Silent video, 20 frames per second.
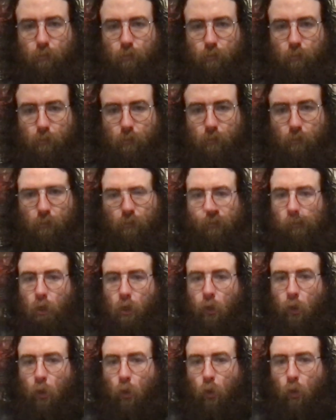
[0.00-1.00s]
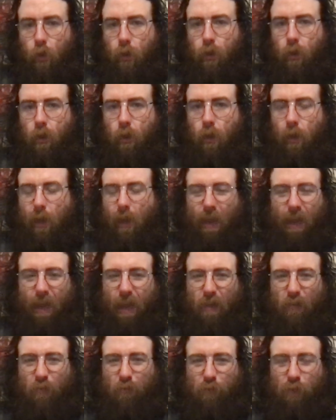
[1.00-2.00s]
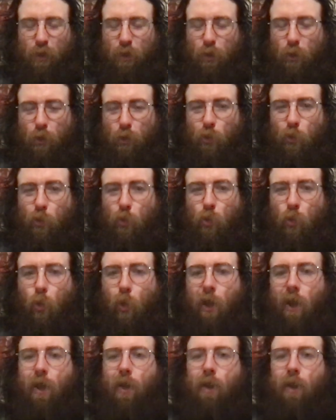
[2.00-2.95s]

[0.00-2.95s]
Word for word: So, if you